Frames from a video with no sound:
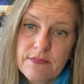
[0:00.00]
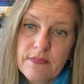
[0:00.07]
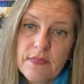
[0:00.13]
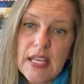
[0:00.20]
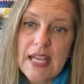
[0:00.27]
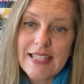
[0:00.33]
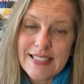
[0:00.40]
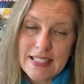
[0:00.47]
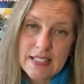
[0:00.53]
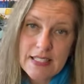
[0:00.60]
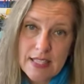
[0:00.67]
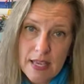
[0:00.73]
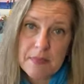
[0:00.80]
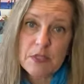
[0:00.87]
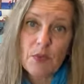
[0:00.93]
It's the
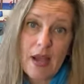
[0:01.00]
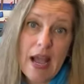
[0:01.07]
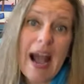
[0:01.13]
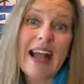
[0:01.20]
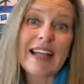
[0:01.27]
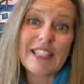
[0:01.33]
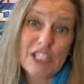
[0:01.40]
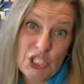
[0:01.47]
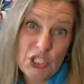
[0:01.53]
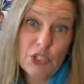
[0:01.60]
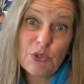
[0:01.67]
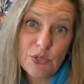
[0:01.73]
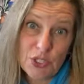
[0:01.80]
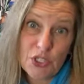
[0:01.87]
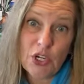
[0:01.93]
same as why I do
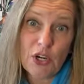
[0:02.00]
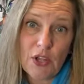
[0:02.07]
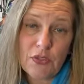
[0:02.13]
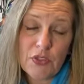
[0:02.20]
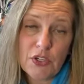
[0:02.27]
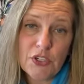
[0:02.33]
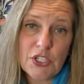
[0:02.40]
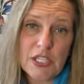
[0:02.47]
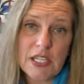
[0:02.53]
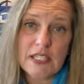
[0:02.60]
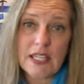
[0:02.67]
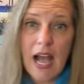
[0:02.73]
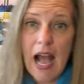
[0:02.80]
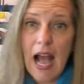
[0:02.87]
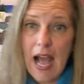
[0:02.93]
start on Thursdays.
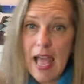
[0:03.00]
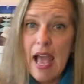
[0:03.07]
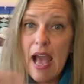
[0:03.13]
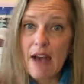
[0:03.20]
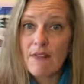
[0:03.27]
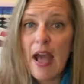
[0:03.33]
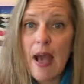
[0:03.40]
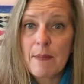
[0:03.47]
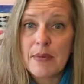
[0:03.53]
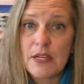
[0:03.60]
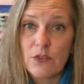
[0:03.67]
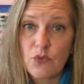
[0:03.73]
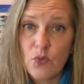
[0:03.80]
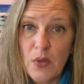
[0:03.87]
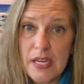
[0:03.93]
I have a habit
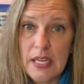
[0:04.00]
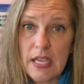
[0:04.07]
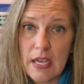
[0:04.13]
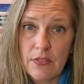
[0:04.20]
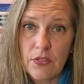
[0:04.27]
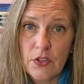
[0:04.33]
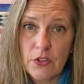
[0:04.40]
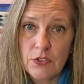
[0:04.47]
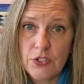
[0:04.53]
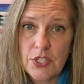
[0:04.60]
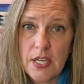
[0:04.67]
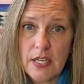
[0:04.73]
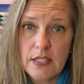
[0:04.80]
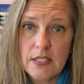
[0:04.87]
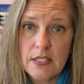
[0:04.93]
of winning on
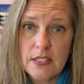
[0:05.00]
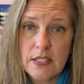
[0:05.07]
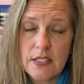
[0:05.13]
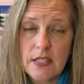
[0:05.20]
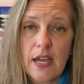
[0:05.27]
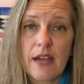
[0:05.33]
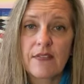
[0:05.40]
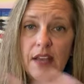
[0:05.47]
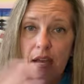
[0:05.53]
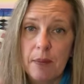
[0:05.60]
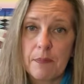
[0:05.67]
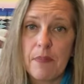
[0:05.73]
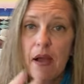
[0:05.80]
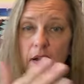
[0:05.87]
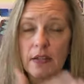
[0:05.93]
Thursdays. I've got
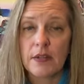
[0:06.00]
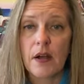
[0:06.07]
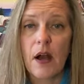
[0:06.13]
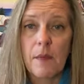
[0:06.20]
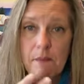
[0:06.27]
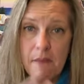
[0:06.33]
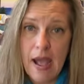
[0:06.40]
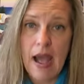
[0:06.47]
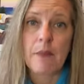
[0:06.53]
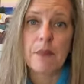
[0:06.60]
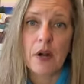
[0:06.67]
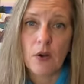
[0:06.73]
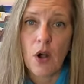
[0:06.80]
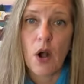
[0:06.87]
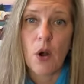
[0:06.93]
a map,
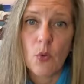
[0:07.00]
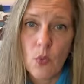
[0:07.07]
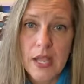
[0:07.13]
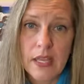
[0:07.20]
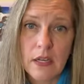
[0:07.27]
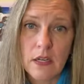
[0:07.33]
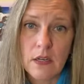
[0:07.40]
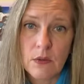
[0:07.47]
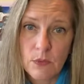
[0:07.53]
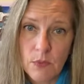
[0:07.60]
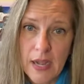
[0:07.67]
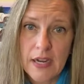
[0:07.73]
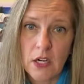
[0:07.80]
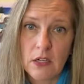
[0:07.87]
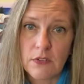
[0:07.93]
a win
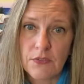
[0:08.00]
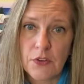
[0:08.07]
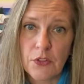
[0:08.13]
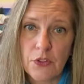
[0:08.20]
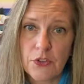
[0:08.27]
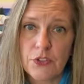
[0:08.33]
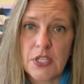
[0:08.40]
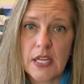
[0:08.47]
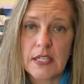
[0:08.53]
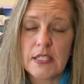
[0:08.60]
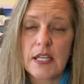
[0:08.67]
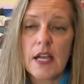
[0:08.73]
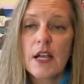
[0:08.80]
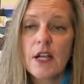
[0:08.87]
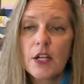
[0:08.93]
record for Thursdays.
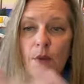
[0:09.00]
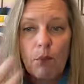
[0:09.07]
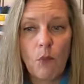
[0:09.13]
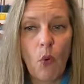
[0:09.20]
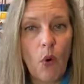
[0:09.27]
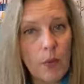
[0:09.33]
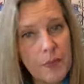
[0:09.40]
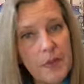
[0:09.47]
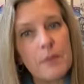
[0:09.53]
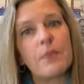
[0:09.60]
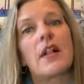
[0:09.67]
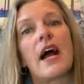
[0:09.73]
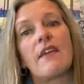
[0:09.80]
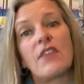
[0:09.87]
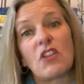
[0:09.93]
More people
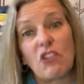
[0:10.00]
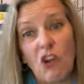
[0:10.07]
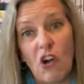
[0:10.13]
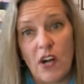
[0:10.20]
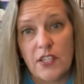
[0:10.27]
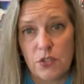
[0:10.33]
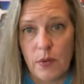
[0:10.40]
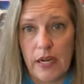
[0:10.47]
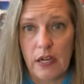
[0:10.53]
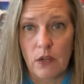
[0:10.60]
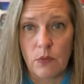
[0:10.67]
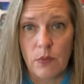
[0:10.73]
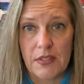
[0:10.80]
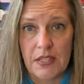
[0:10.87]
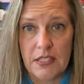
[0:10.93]
have a loss record
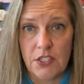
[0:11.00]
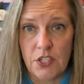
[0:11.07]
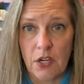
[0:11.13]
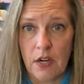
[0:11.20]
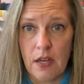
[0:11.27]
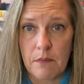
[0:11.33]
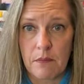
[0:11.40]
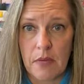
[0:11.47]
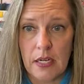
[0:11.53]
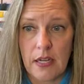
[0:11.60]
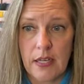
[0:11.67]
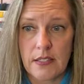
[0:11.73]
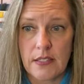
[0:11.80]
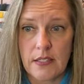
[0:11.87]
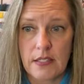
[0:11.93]
when they start on
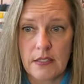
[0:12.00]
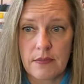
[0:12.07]
Mondays.